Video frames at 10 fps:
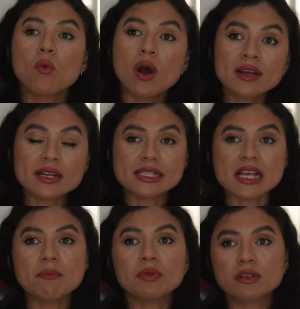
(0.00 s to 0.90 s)
One
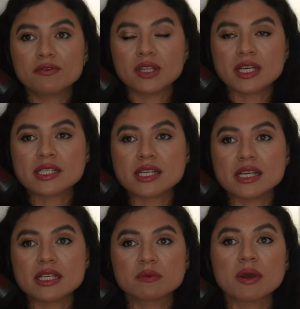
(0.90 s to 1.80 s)
example of this
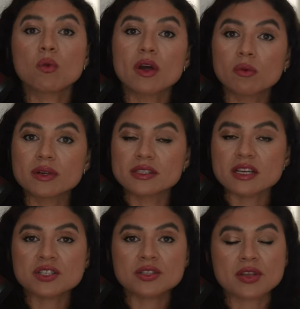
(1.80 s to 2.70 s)
is my one-on-one
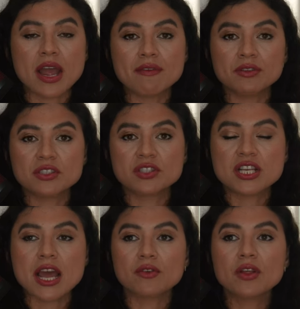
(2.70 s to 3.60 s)
sessions I have on this
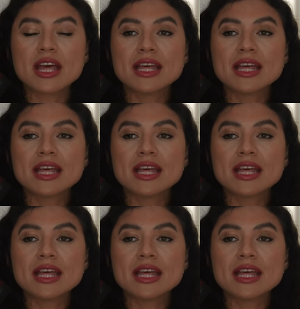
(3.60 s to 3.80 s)
channel.